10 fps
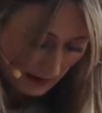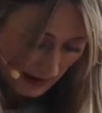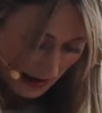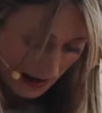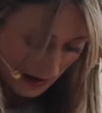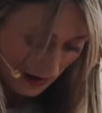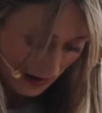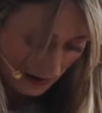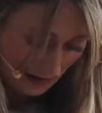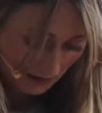
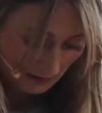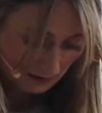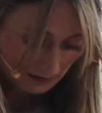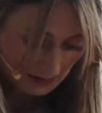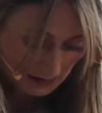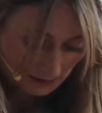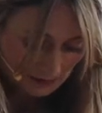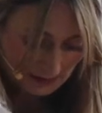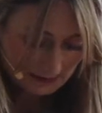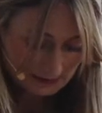are, this
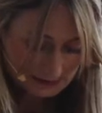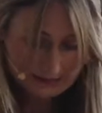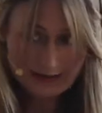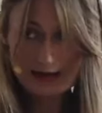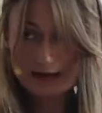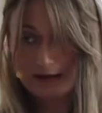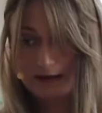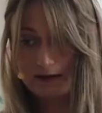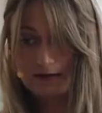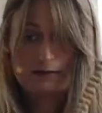one is a
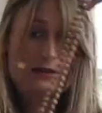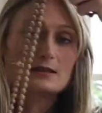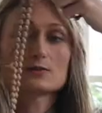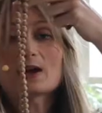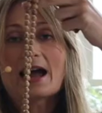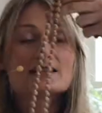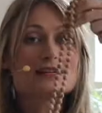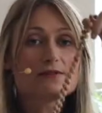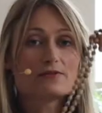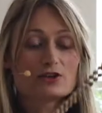slightly less
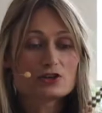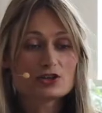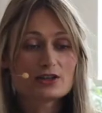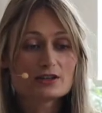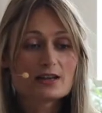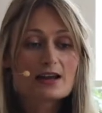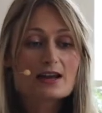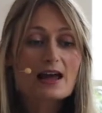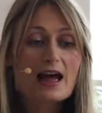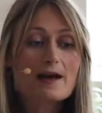ratty version,
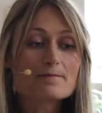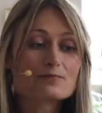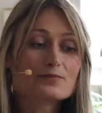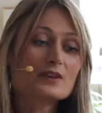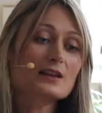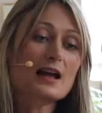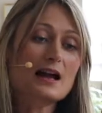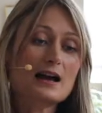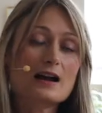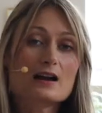
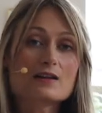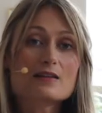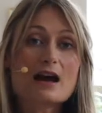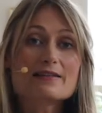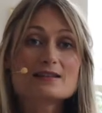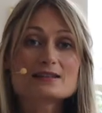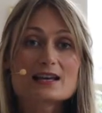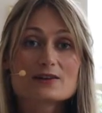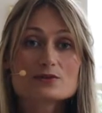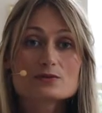either
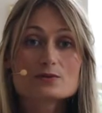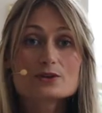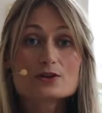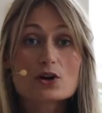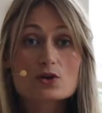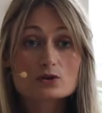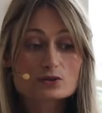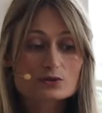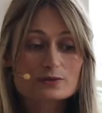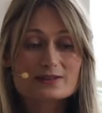sandalwood or
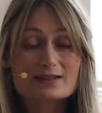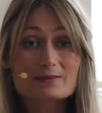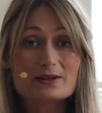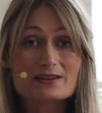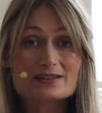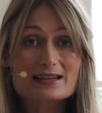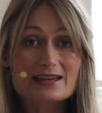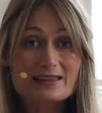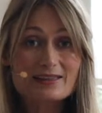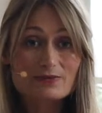tulsi, because
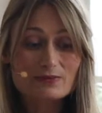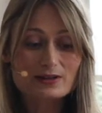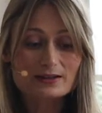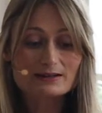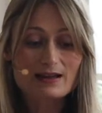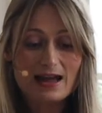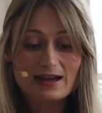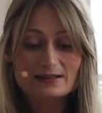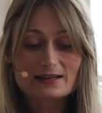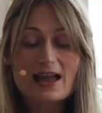again, they're really
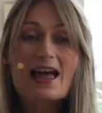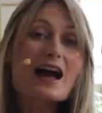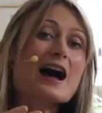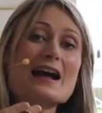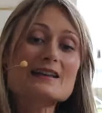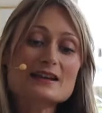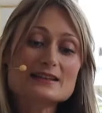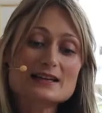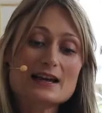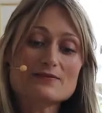light. I
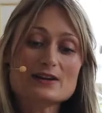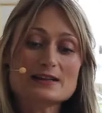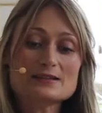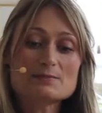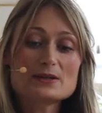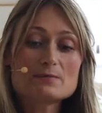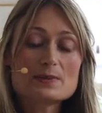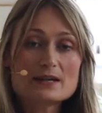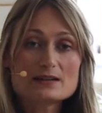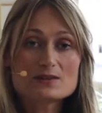like to have nice big
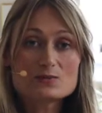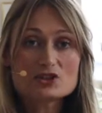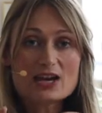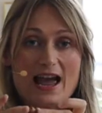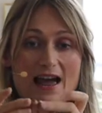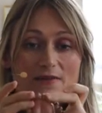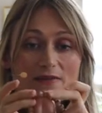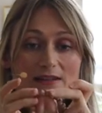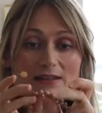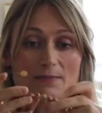beads which have
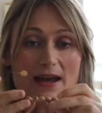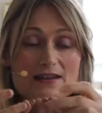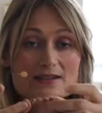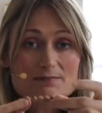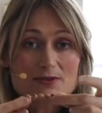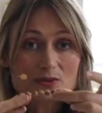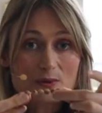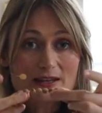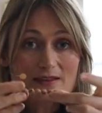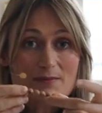a space
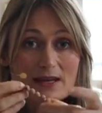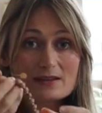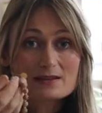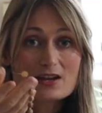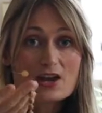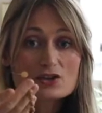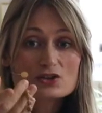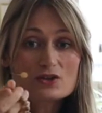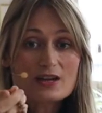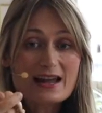between the beads
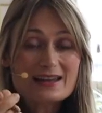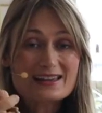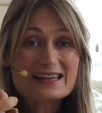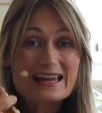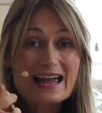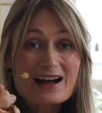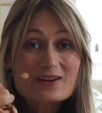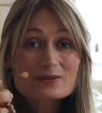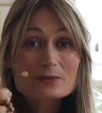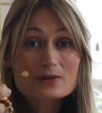so that I can
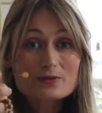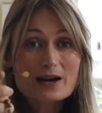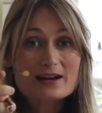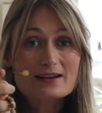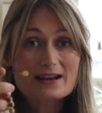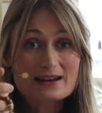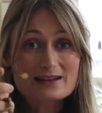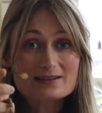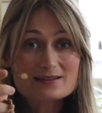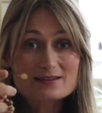count with greater
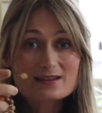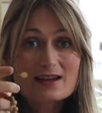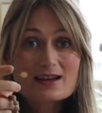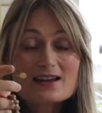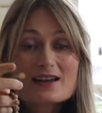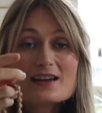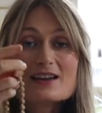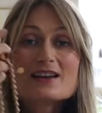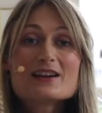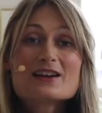ease.
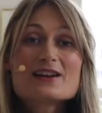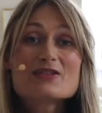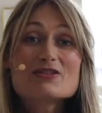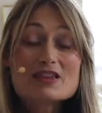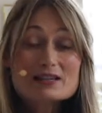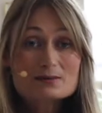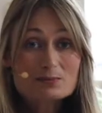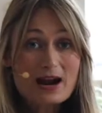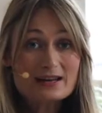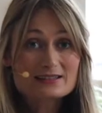This
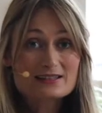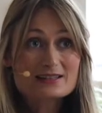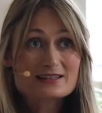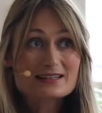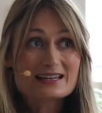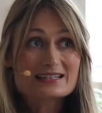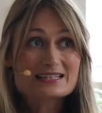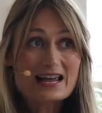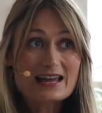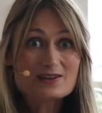practice can
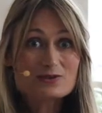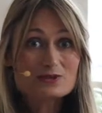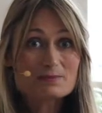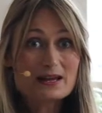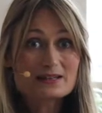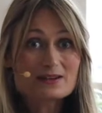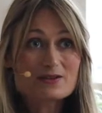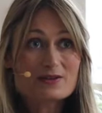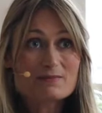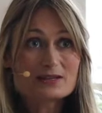take you, depending
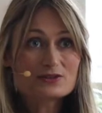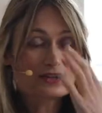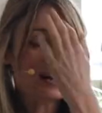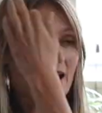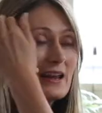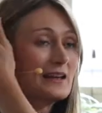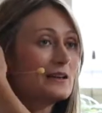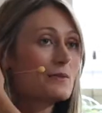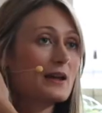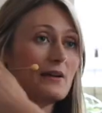on the mantra,
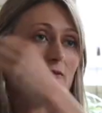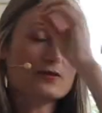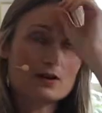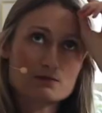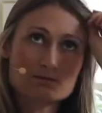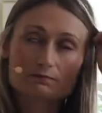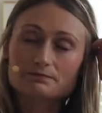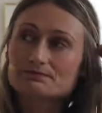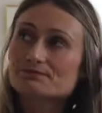anywhere from